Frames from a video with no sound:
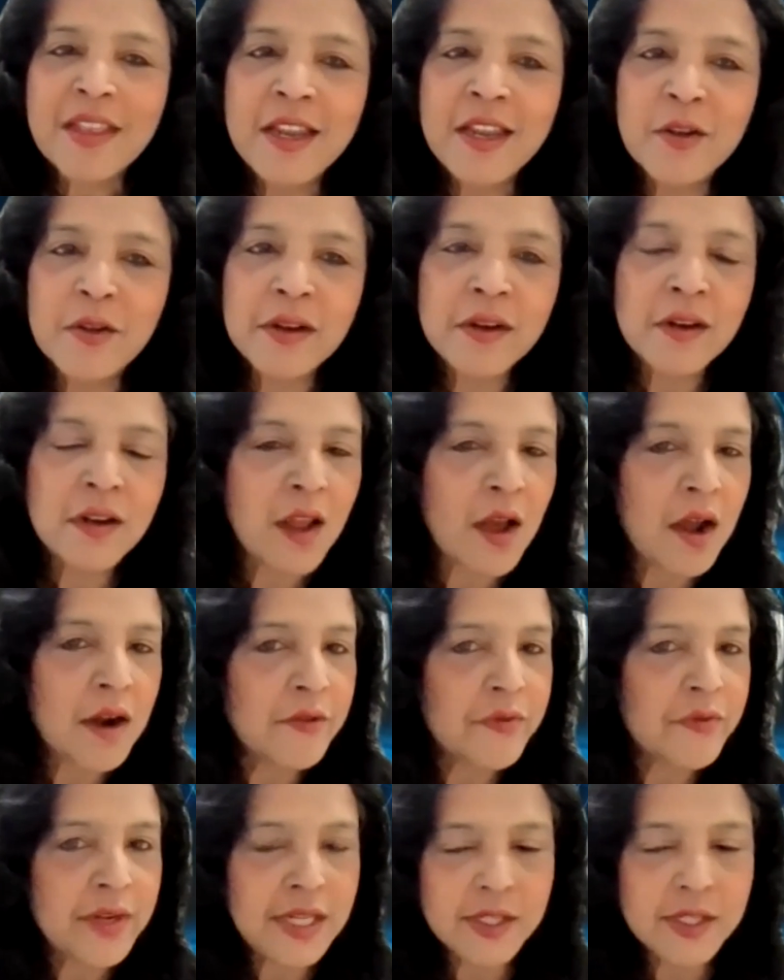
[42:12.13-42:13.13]
a
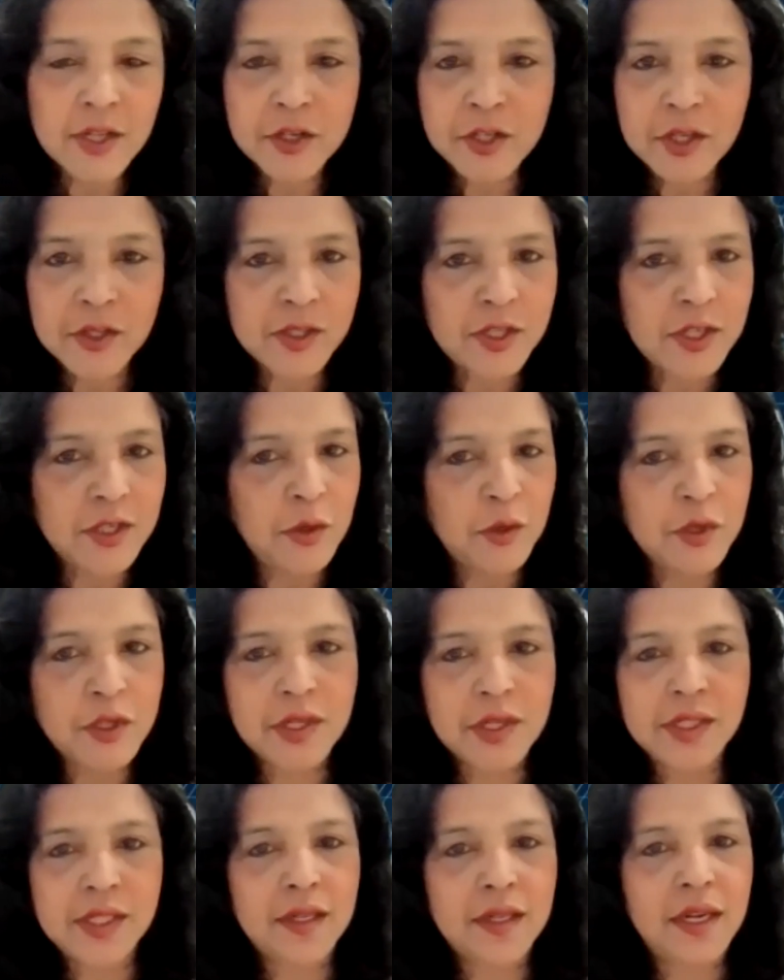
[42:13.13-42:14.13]
lot of research
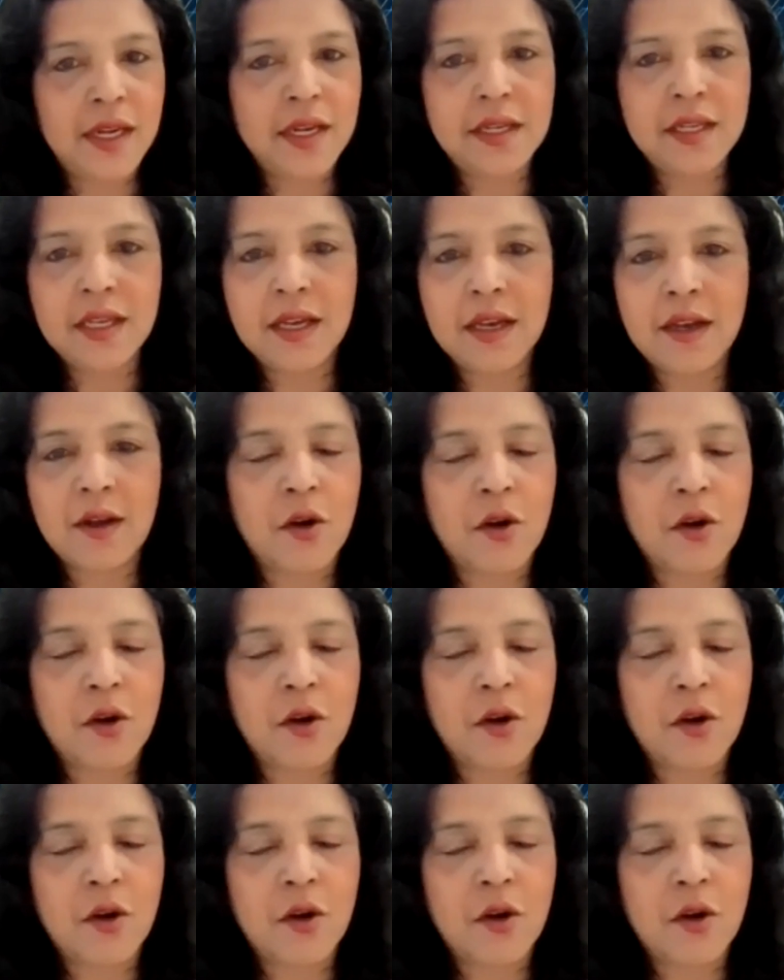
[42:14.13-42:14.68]
institutions in India